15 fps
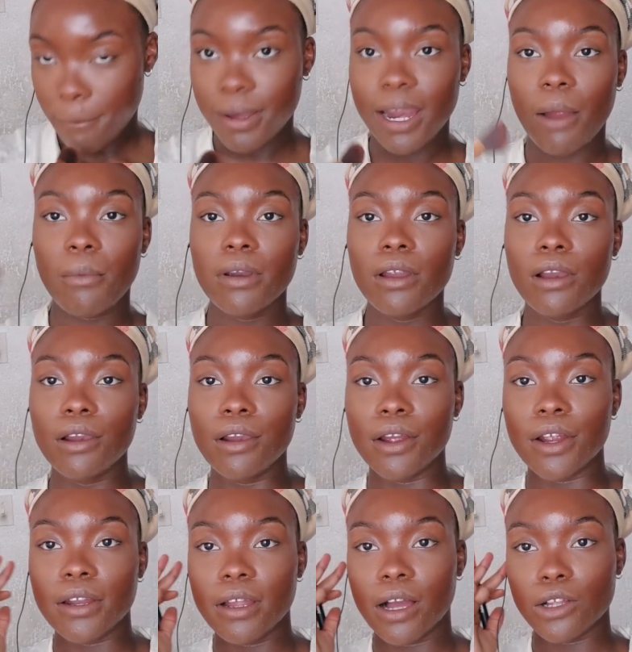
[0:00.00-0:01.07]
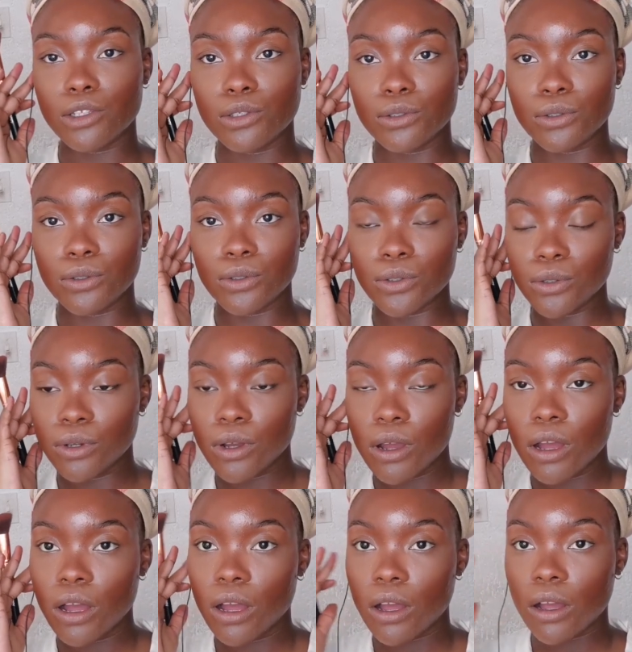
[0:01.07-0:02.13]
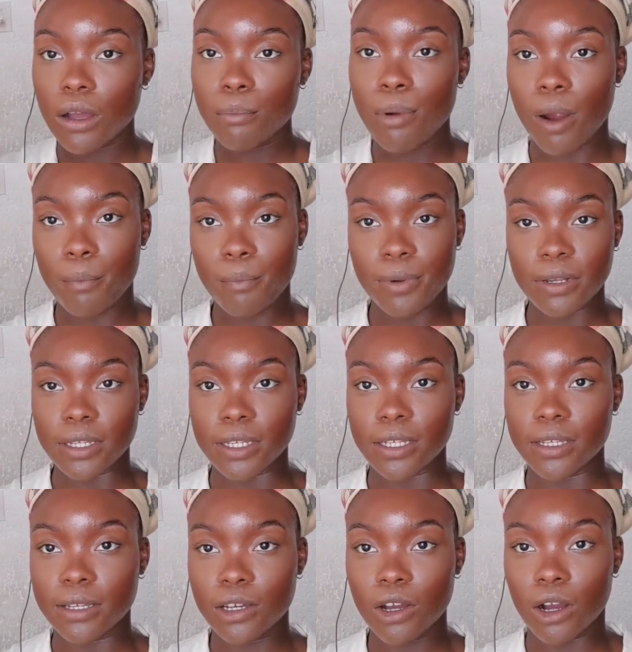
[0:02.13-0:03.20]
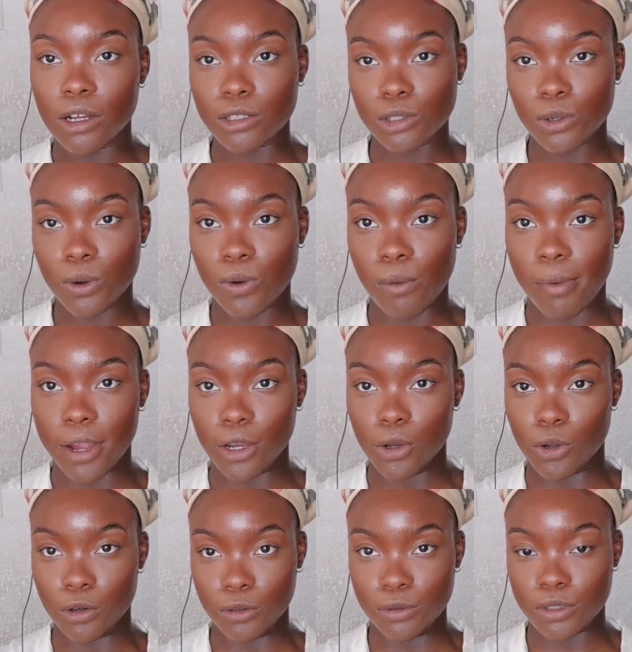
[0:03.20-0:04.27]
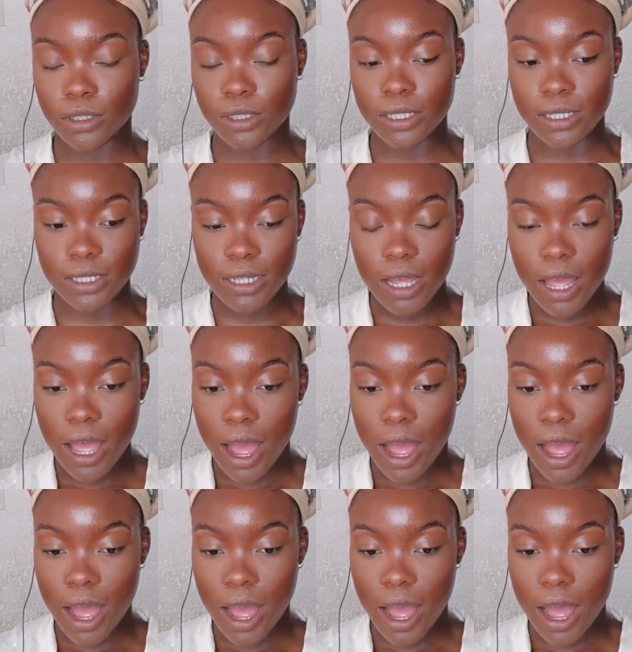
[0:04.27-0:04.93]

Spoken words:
But I want to learn how to properly contour my nose, because